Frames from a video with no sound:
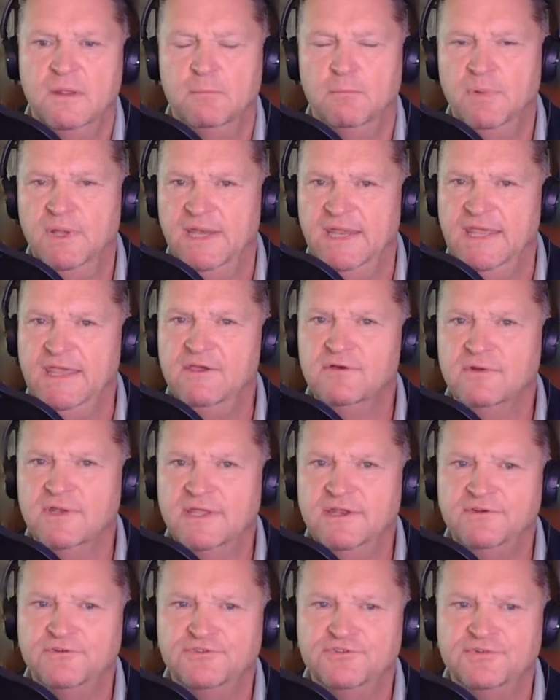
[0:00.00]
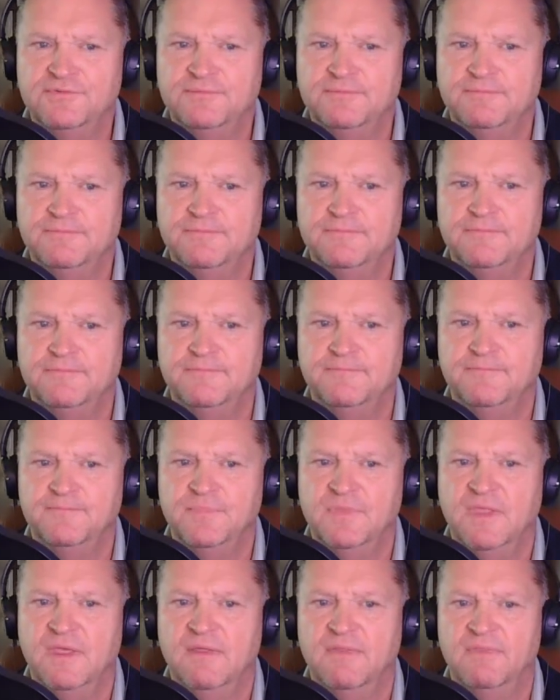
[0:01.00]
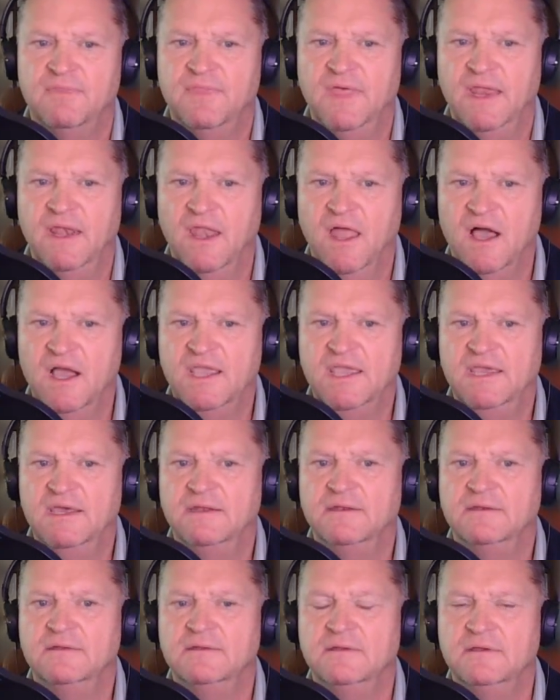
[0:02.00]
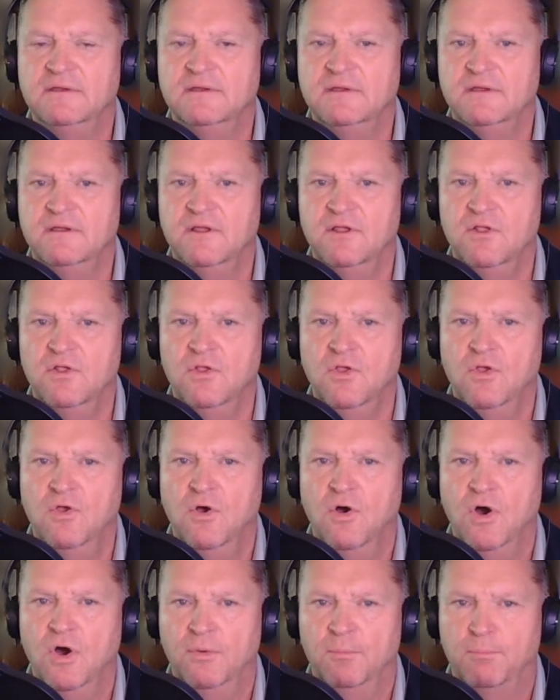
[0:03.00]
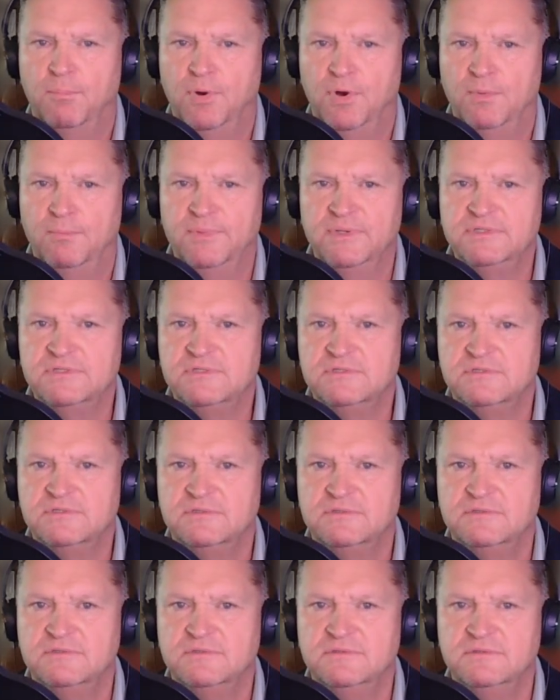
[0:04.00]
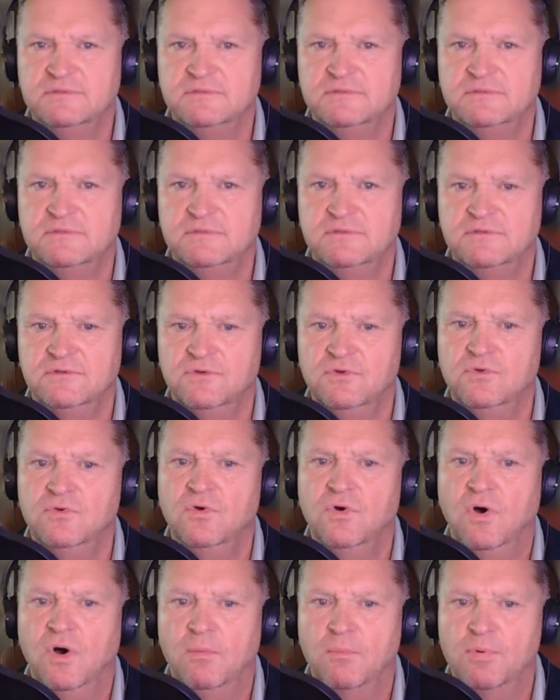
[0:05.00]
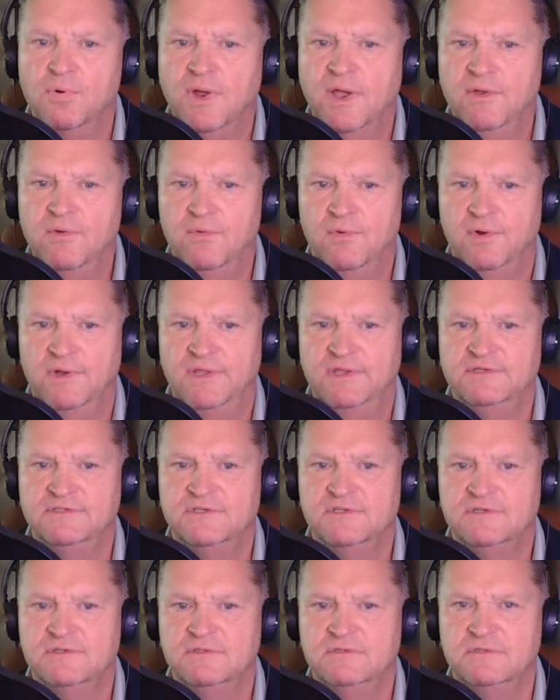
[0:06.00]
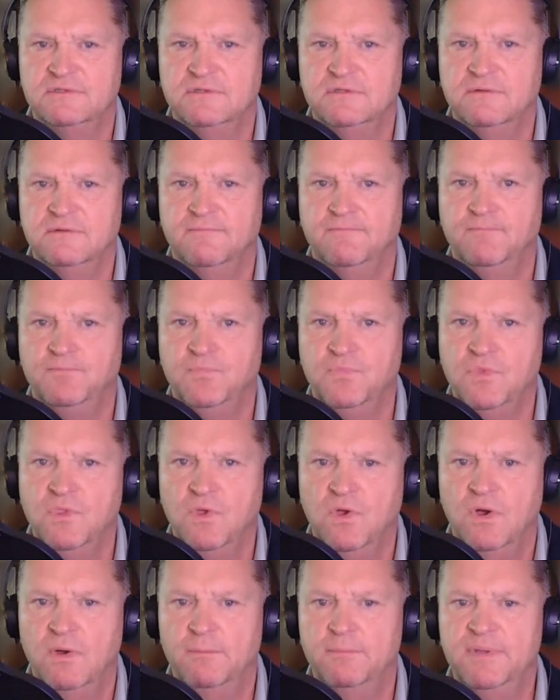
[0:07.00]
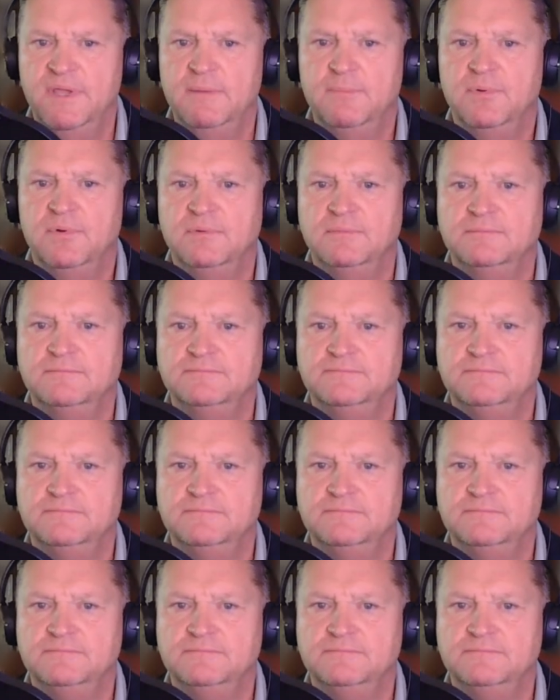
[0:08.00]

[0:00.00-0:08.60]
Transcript: But eagle leaders, they lock in on purpose, on priorities, on people.